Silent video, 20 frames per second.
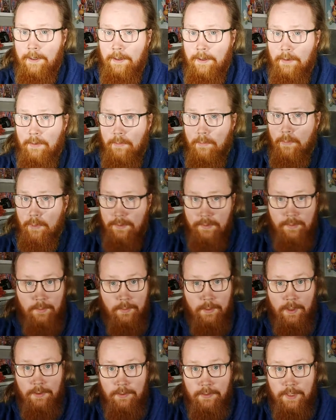What's going
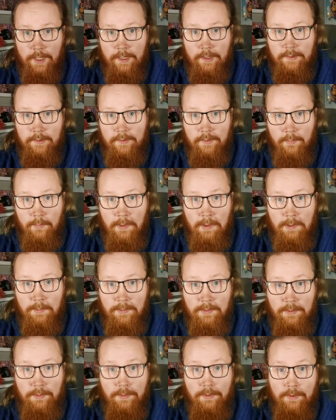on you guys and welcome
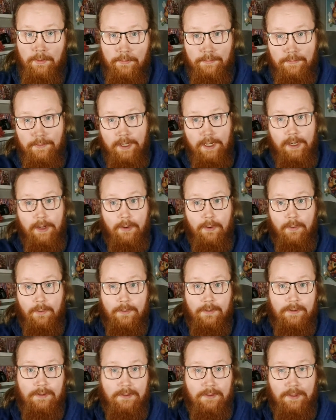to a new video.
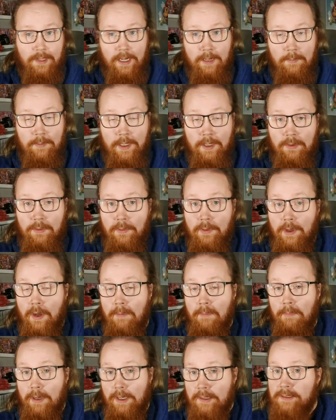Today I'm gonna do an
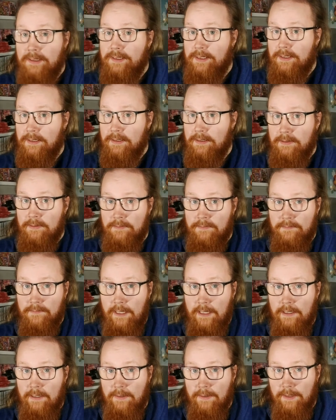unboxing,
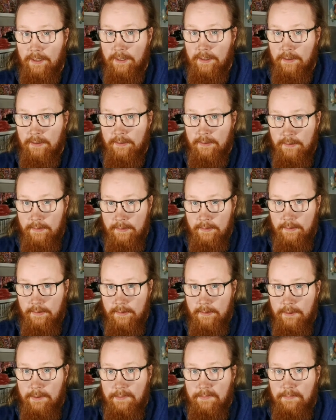finally,
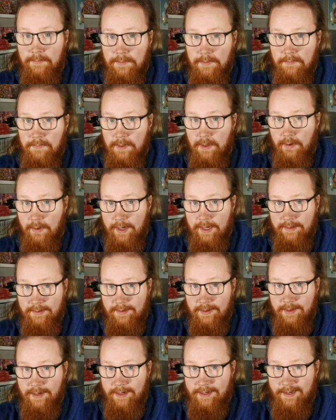of the VR
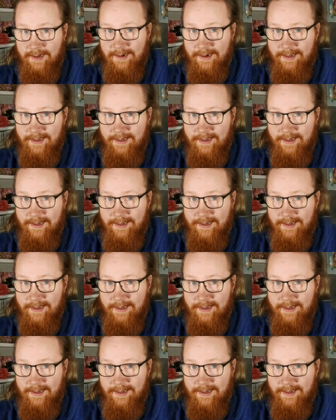headset I got.